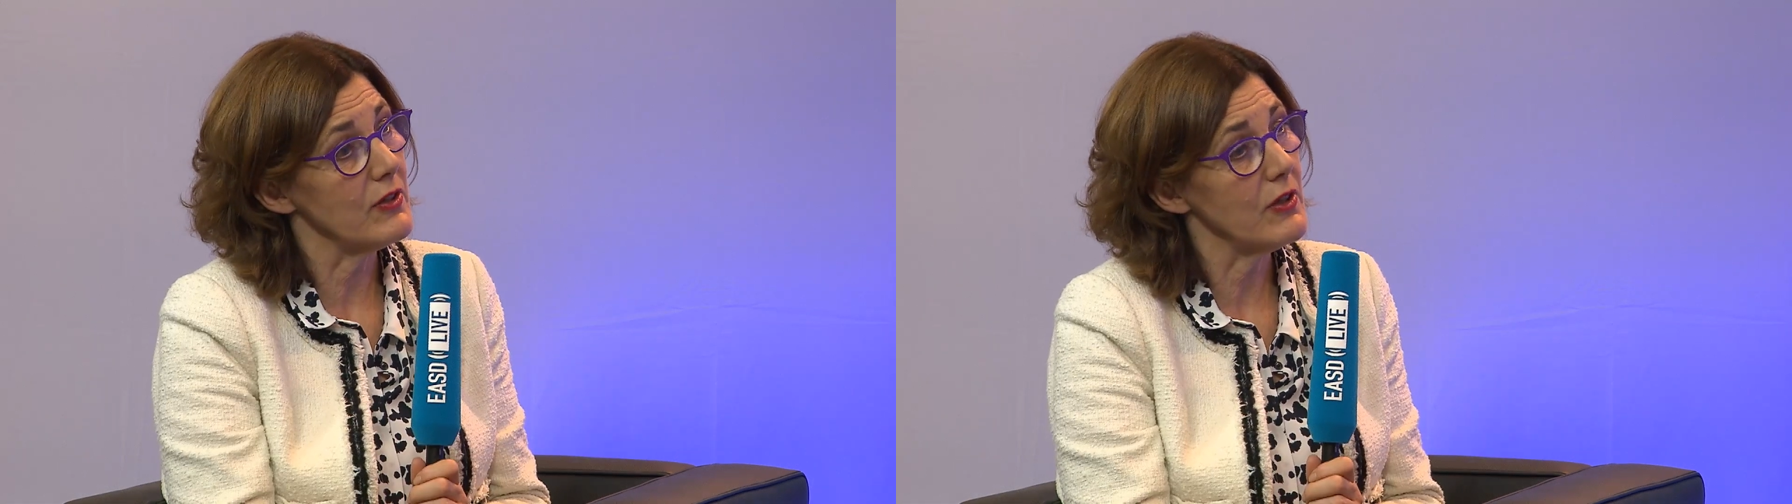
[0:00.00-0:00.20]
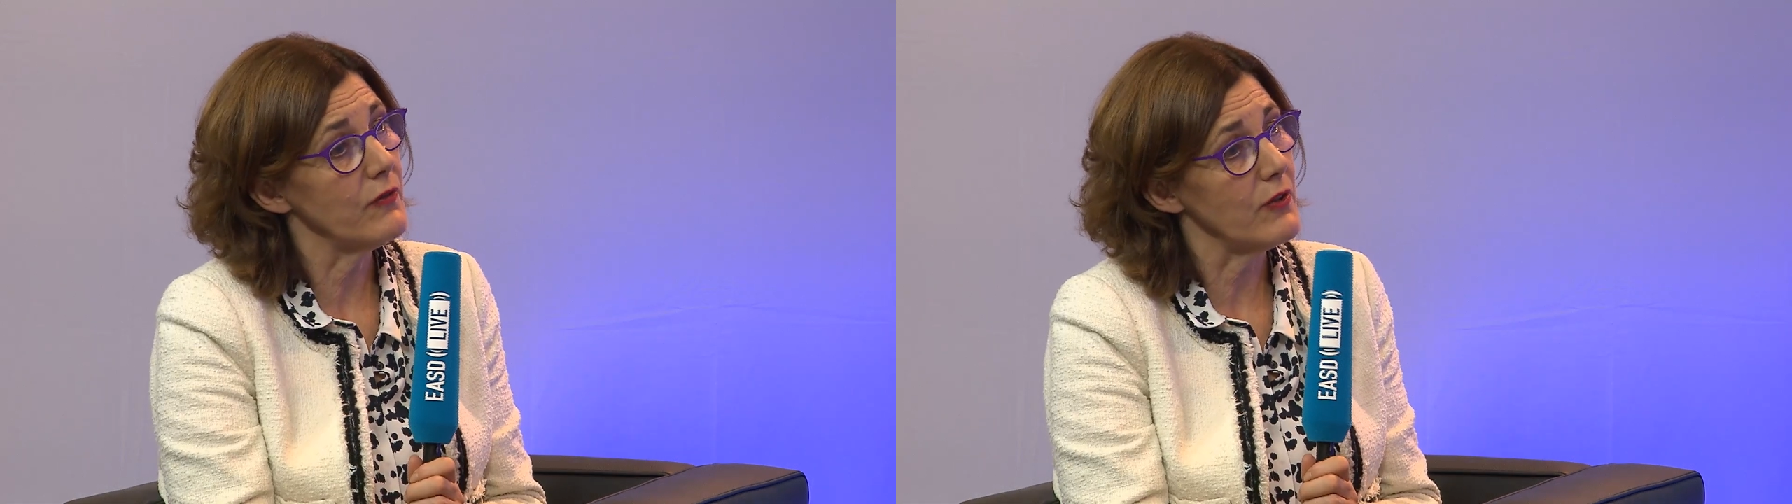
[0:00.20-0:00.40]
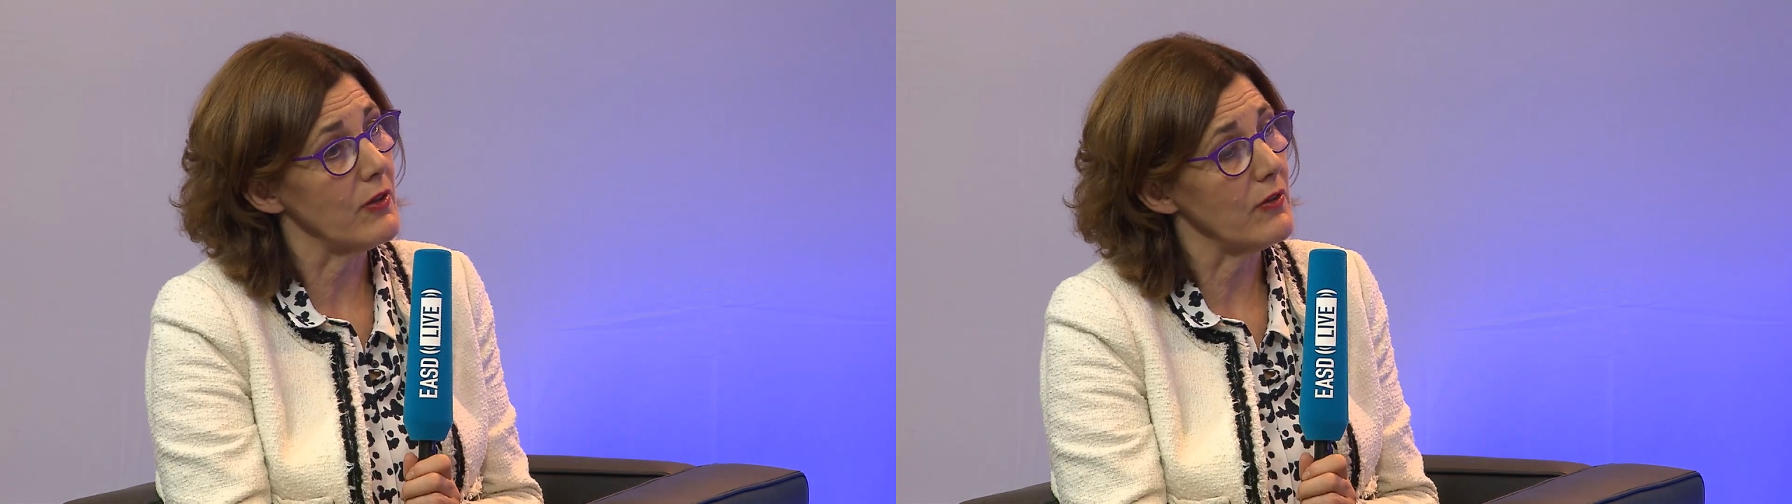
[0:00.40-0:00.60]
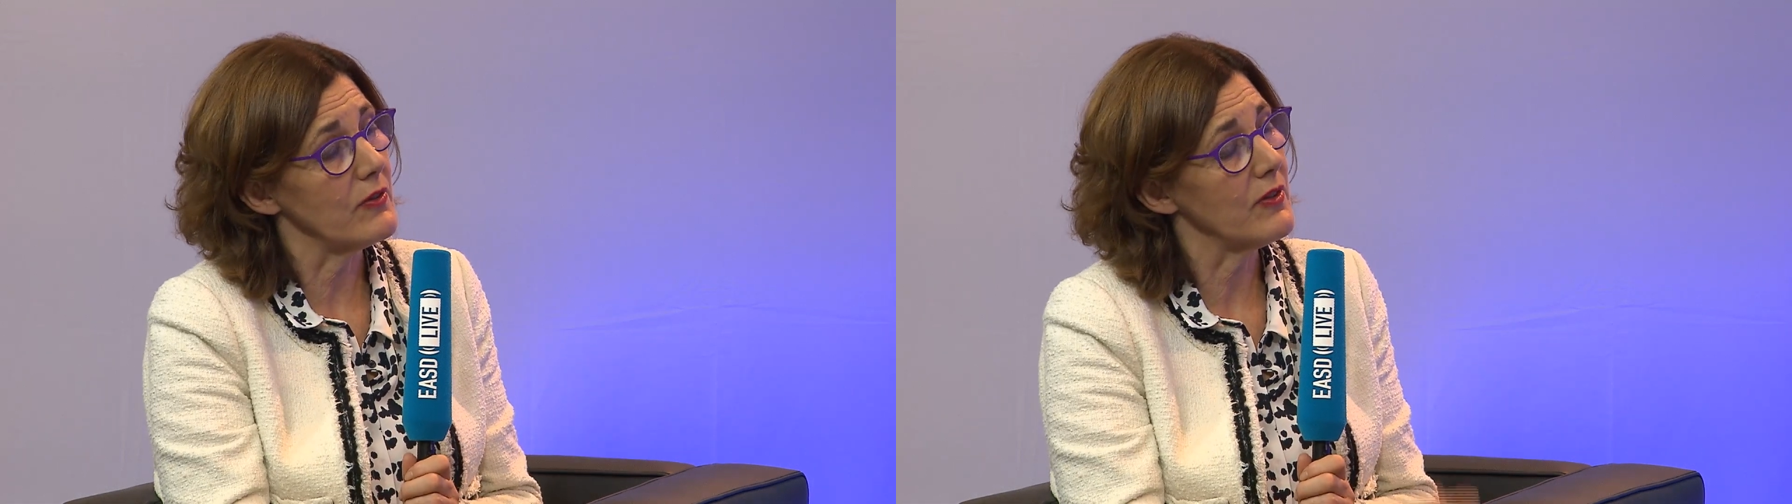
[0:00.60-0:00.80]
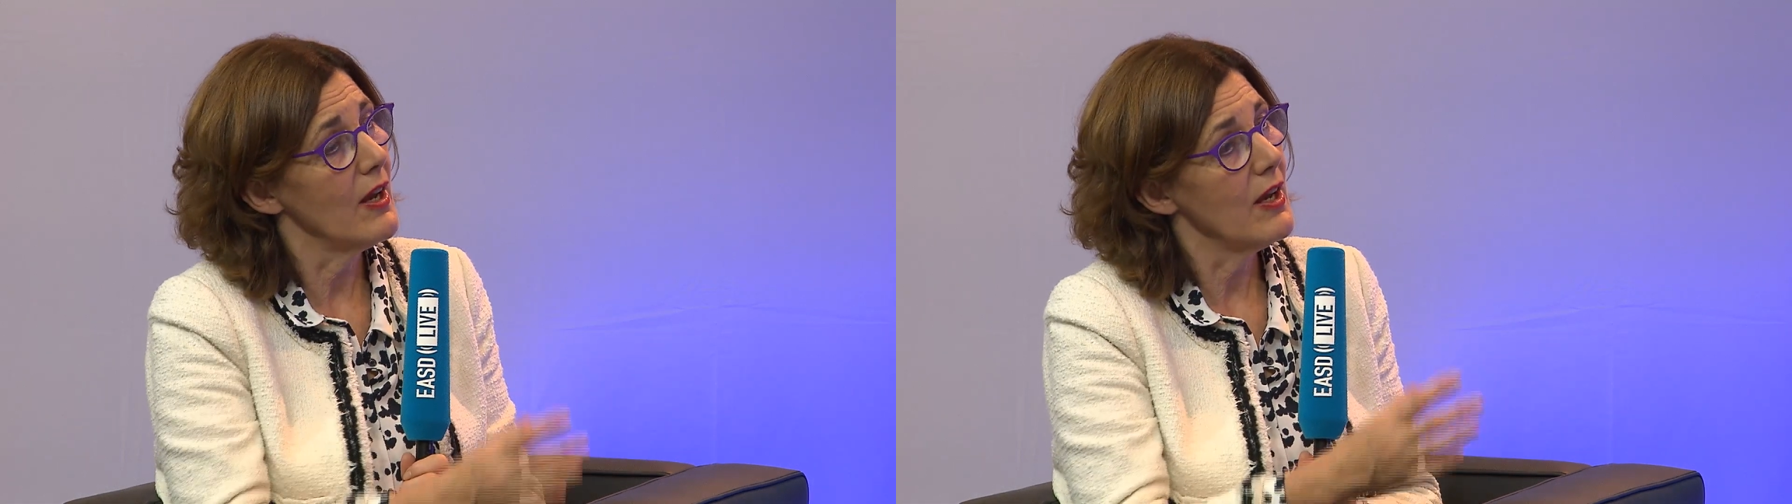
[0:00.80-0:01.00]
you've
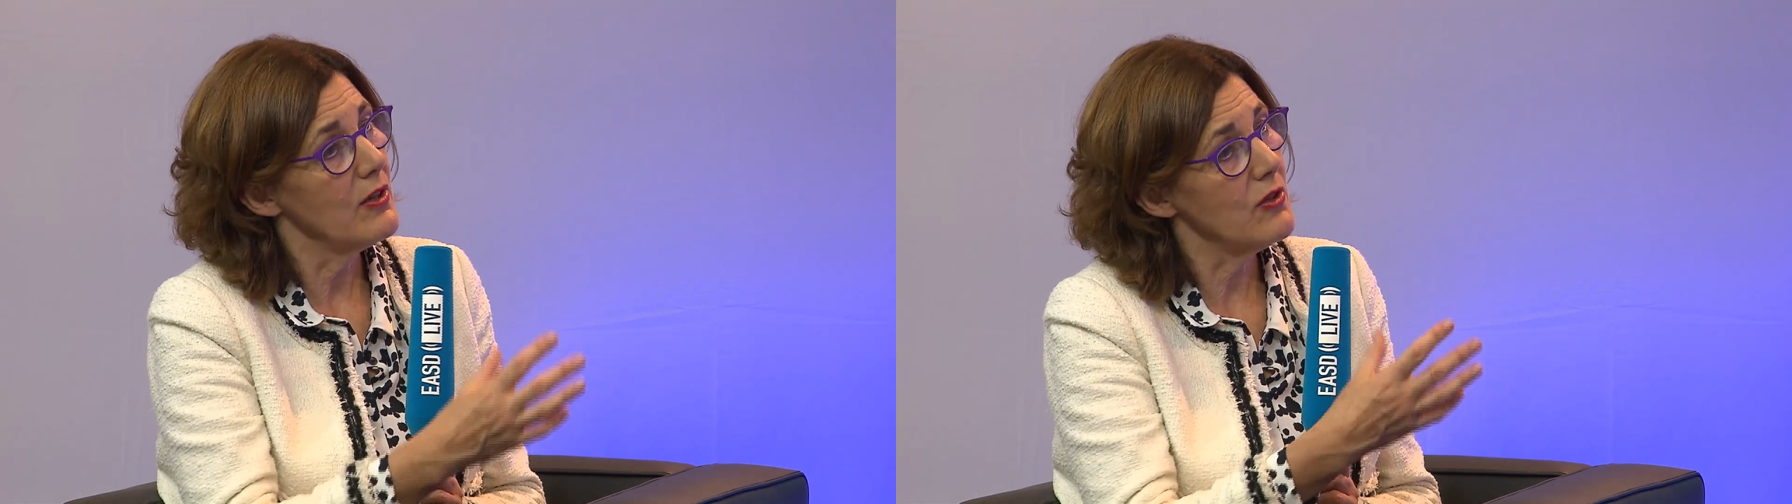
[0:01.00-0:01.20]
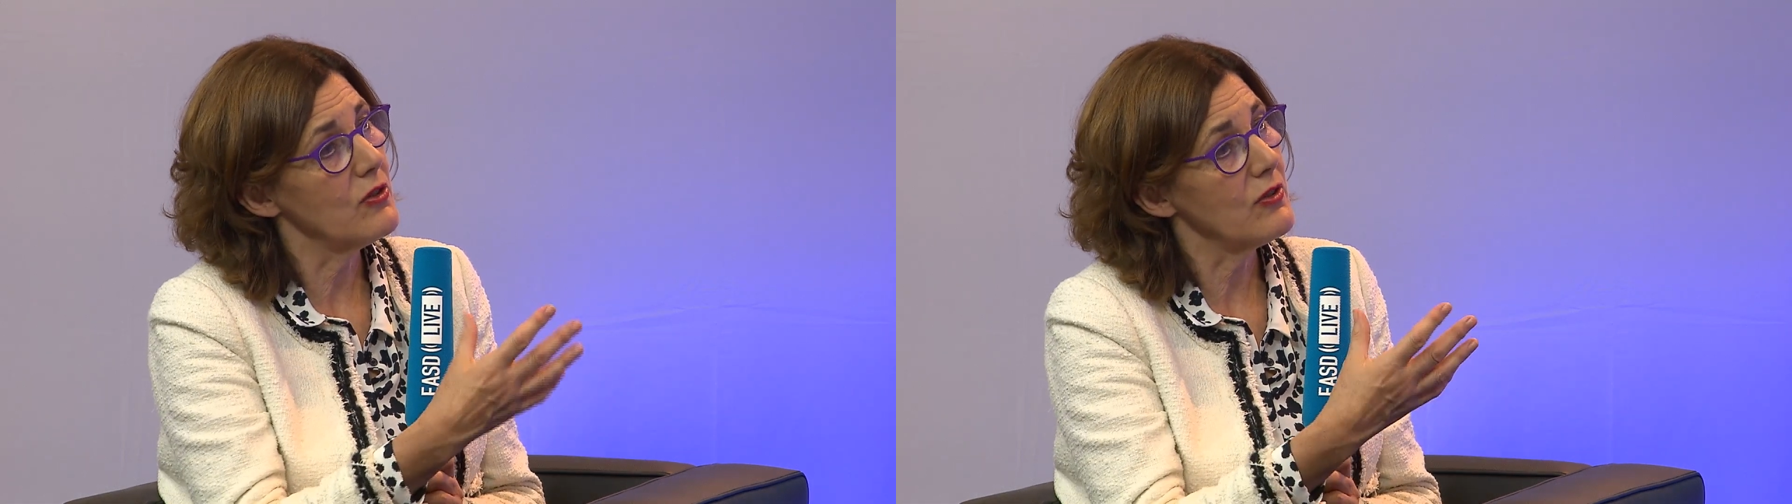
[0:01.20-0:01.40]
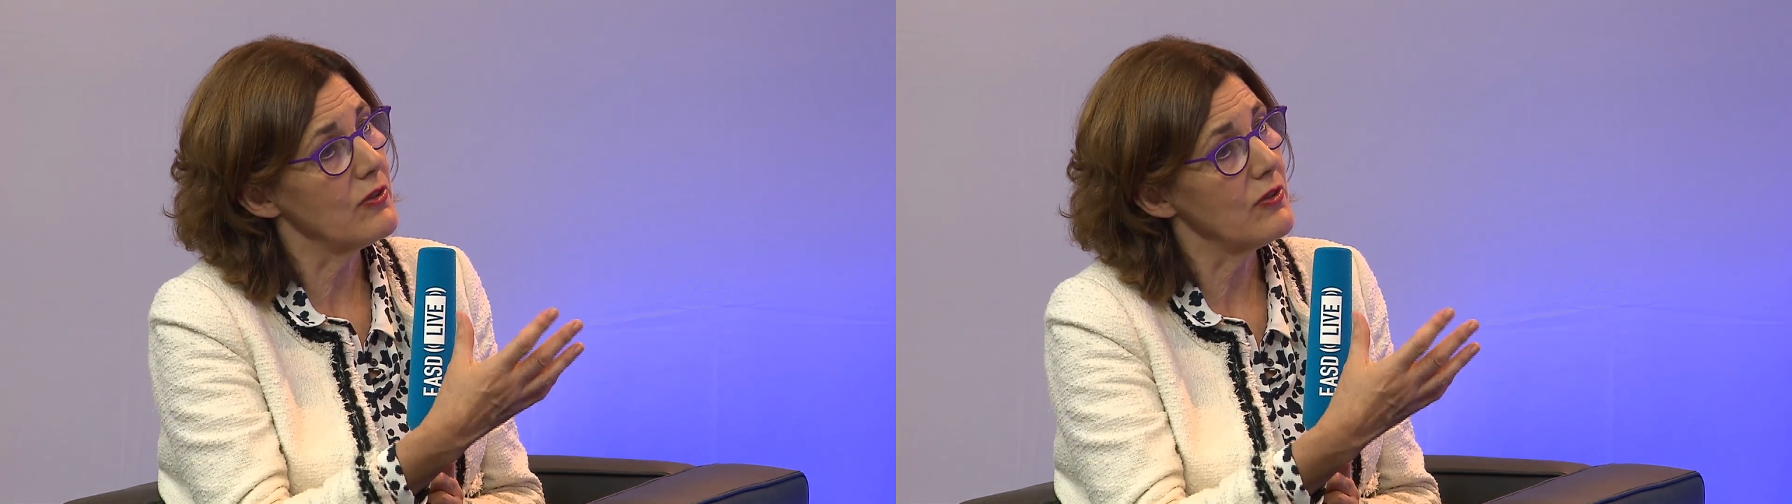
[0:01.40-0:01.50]
used, you should